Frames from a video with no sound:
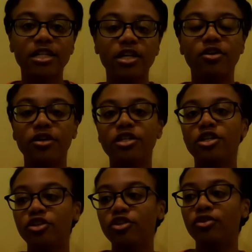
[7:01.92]
actually
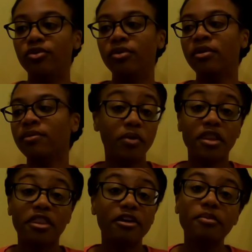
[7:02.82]
going to do
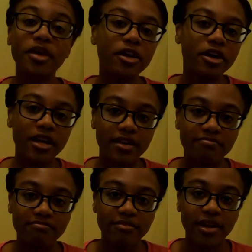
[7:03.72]
what therapy
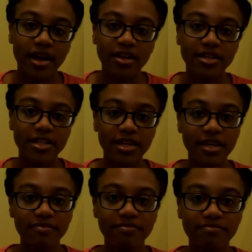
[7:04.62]
couldn't,
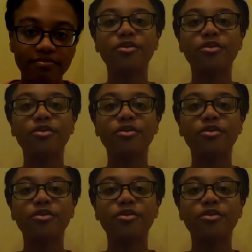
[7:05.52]
honestly.